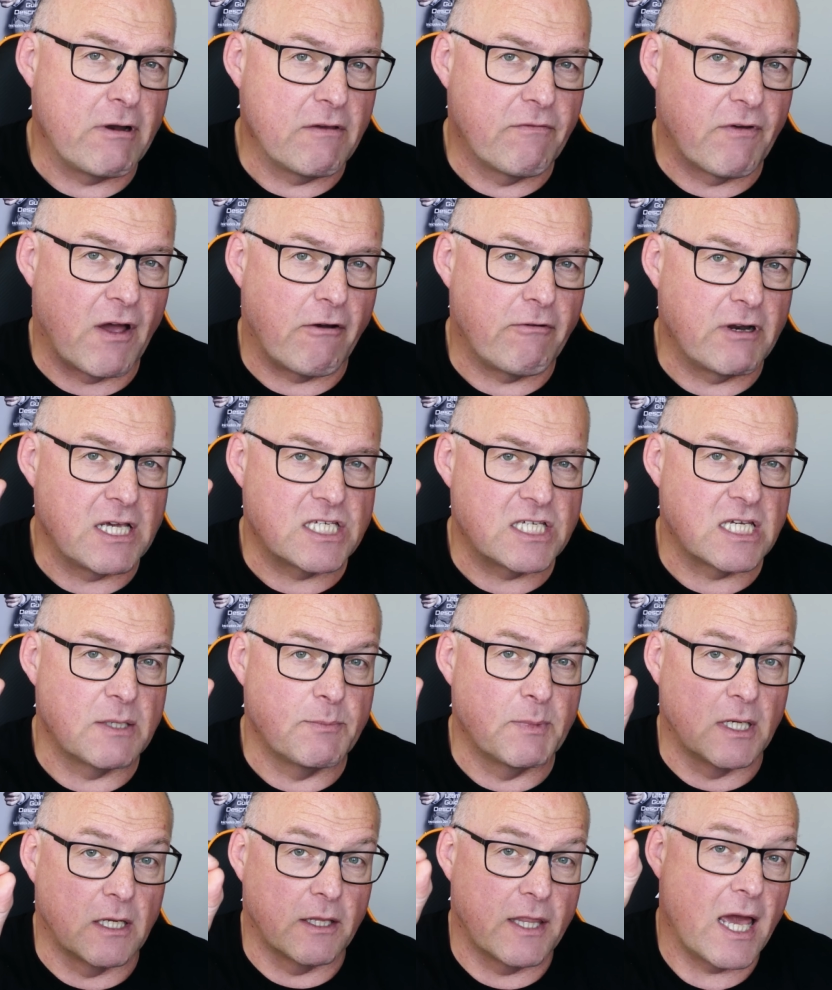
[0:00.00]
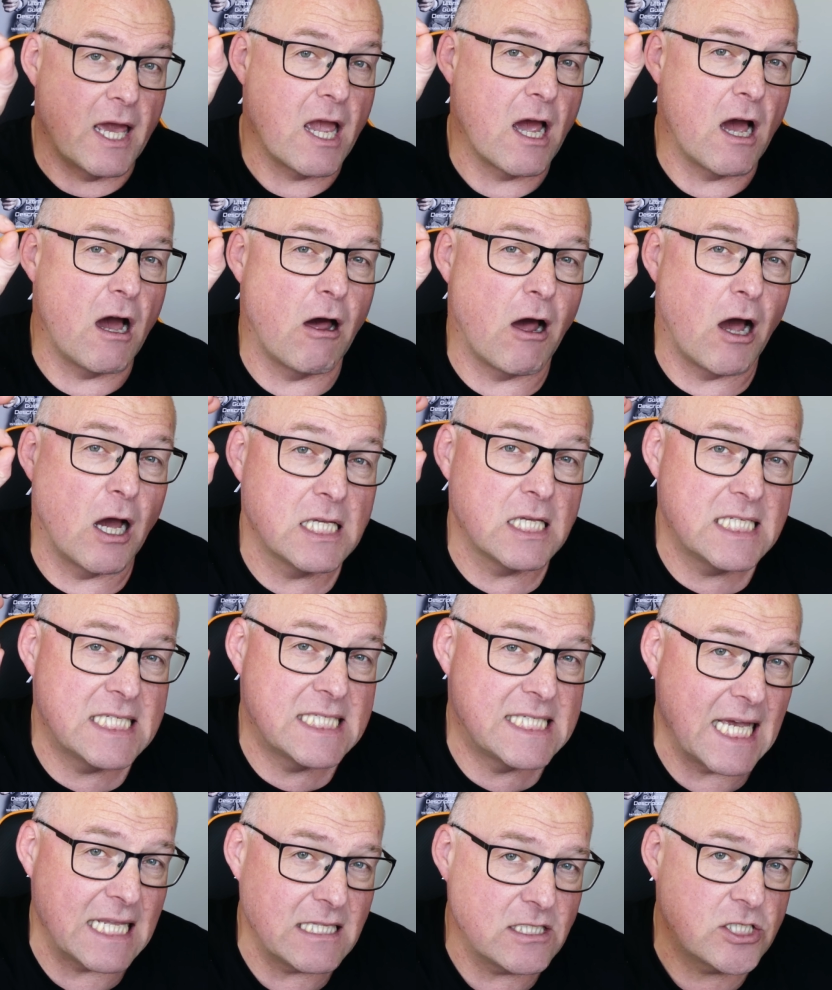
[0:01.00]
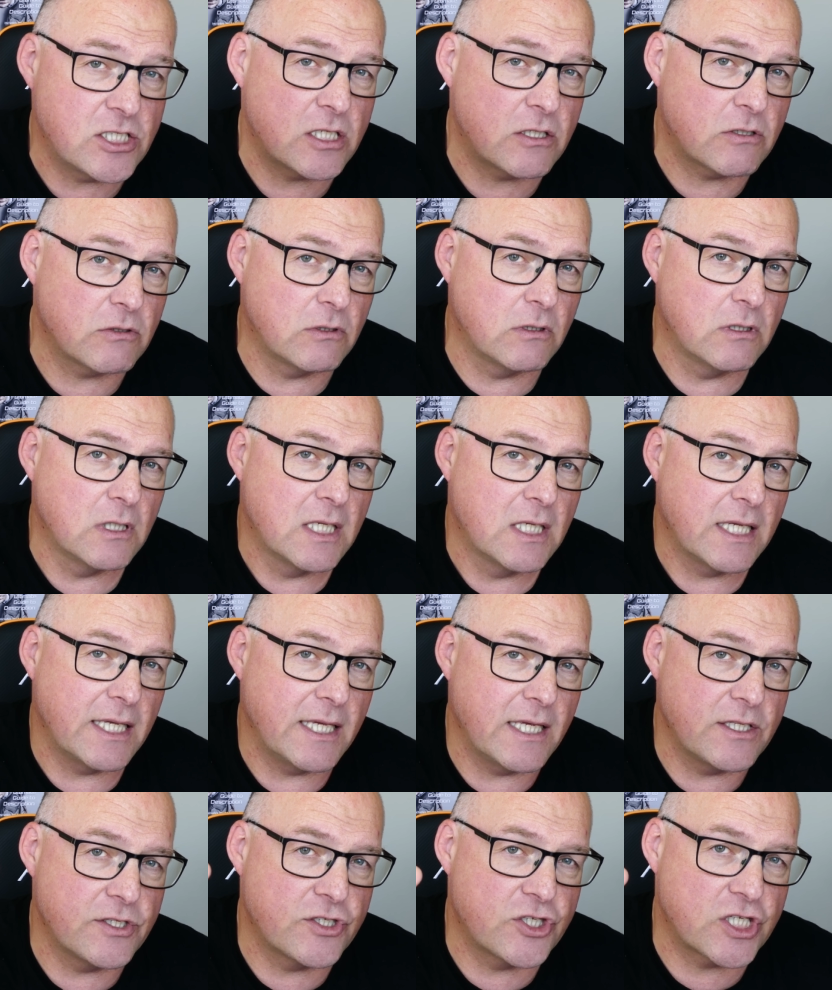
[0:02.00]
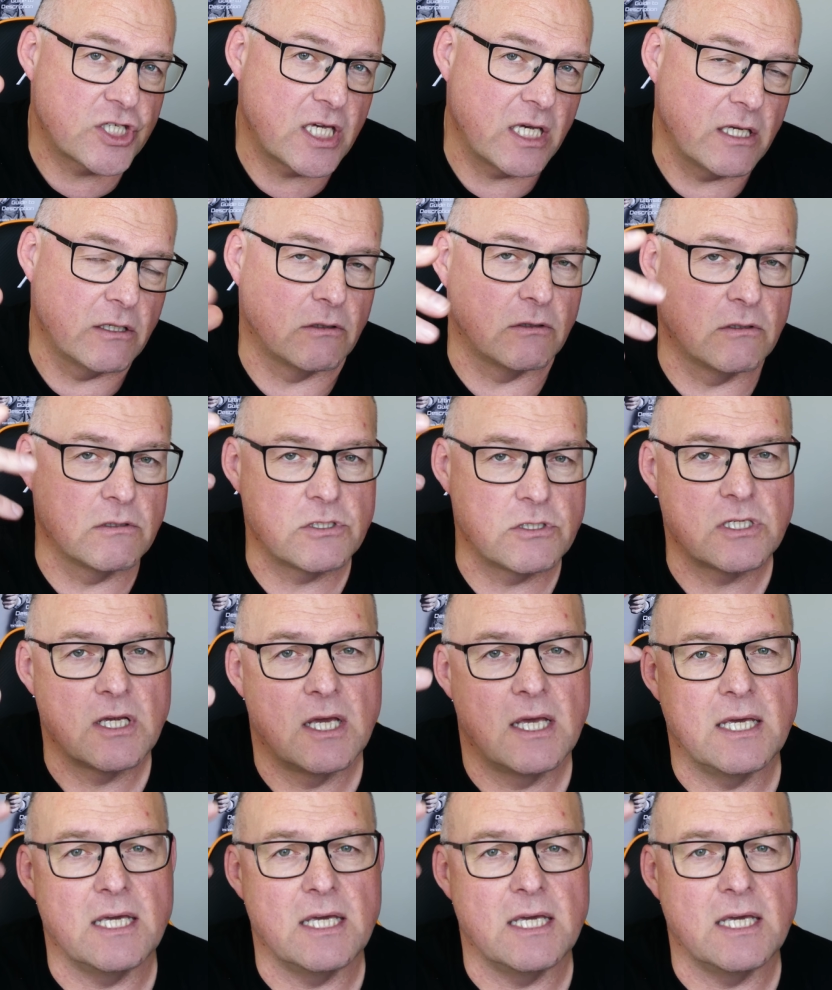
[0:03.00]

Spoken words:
very similar. They are identical in skills,